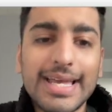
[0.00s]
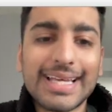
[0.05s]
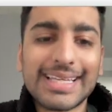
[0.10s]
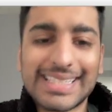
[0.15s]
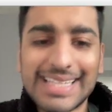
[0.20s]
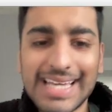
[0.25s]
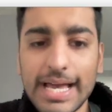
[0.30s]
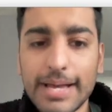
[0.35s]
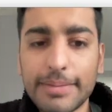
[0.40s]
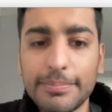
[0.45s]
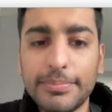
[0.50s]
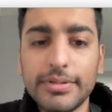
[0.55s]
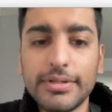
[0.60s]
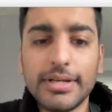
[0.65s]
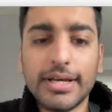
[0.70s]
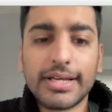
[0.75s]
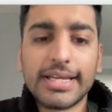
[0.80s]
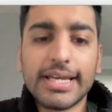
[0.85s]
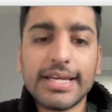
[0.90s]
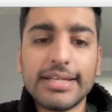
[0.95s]
Cab,
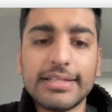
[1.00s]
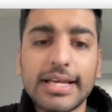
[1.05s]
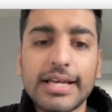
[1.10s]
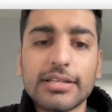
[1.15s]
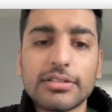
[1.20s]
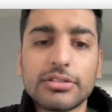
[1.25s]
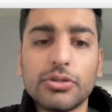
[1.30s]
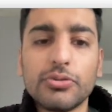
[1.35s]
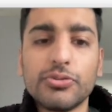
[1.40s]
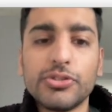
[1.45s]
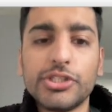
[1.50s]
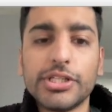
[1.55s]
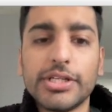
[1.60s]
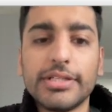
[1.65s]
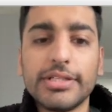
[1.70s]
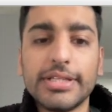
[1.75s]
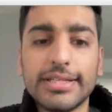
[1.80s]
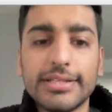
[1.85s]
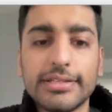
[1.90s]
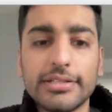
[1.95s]
again, that
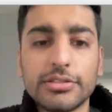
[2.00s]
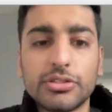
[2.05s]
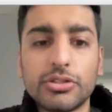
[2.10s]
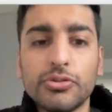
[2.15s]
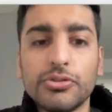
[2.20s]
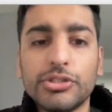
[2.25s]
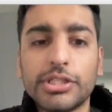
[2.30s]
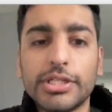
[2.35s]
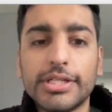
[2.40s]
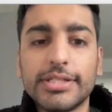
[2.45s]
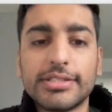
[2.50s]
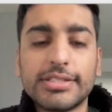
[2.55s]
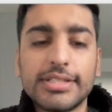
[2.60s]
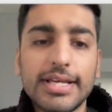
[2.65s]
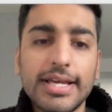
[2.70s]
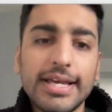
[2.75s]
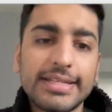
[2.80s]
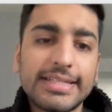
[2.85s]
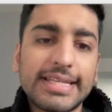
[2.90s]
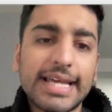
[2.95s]
associates
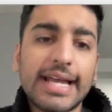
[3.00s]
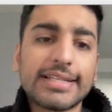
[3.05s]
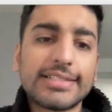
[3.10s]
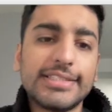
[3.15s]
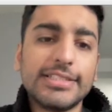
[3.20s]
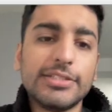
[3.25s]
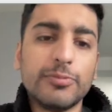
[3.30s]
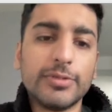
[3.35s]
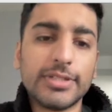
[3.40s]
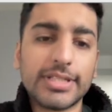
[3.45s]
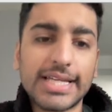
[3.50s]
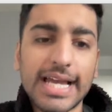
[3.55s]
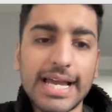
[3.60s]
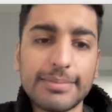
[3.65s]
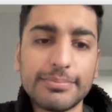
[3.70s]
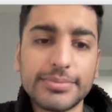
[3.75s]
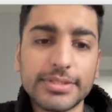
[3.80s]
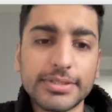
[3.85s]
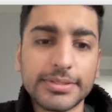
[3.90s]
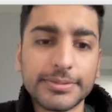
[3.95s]
taxi with
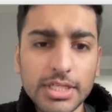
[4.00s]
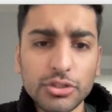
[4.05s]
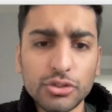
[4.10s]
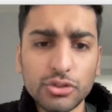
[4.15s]
cabs.